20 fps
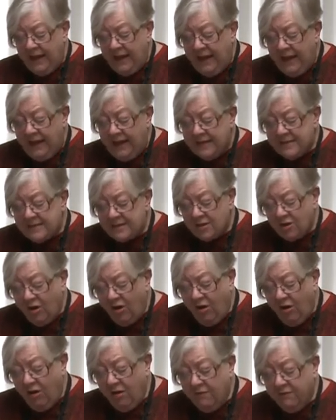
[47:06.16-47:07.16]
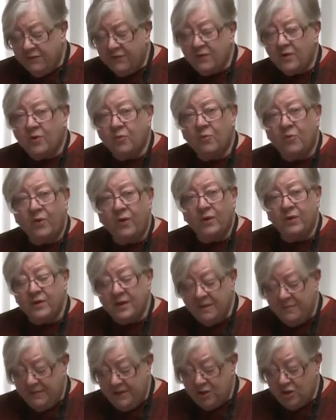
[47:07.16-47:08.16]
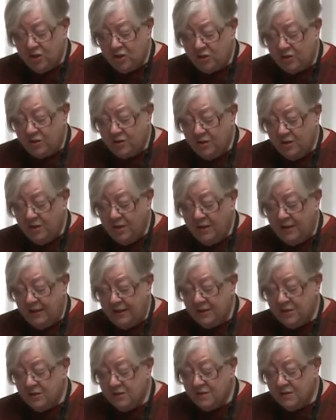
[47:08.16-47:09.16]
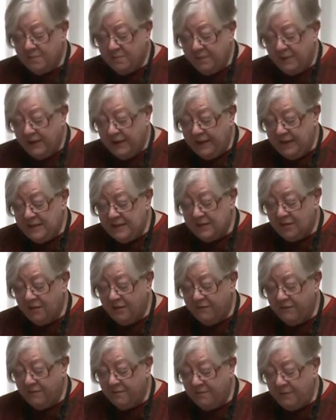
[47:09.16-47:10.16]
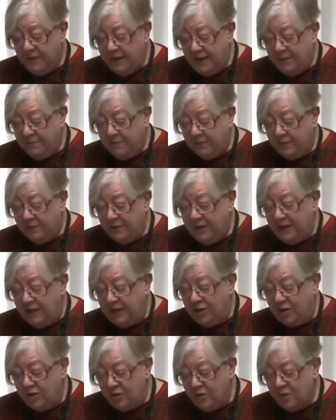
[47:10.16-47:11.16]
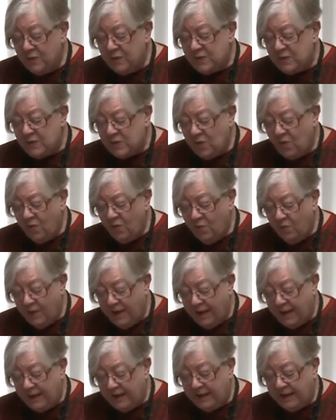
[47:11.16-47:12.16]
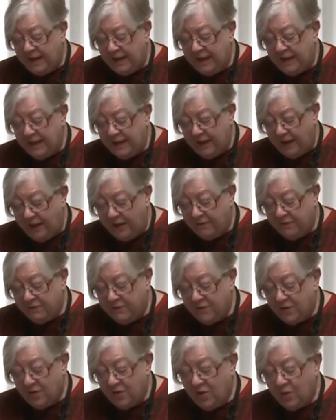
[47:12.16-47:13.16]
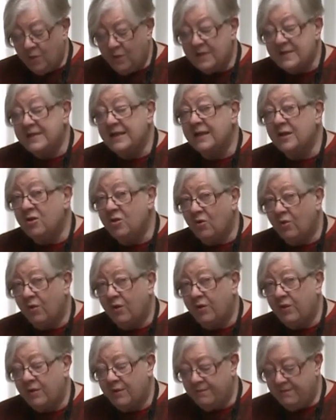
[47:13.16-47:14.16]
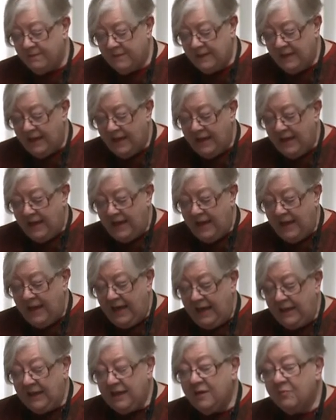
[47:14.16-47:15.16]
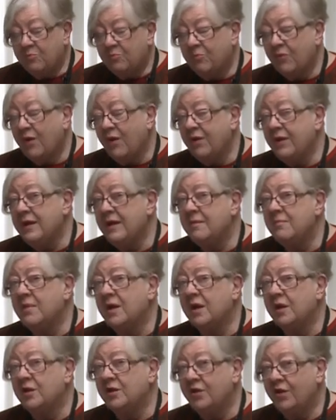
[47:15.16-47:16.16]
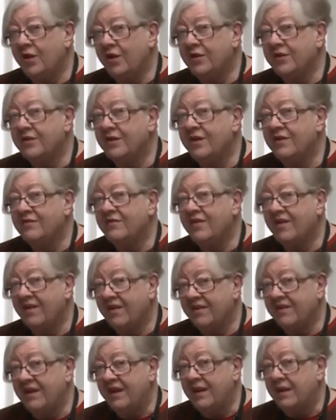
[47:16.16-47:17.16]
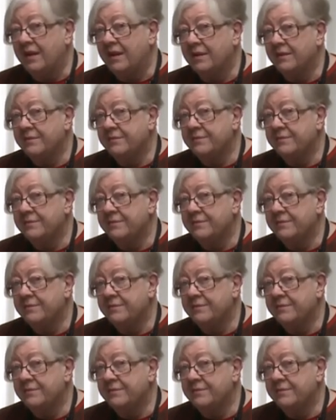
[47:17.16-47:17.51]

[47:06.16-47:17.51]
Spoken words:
His call for a royal commission into the plight of the people he knew so well and loved was ignored, and it brought him a lot of heartache.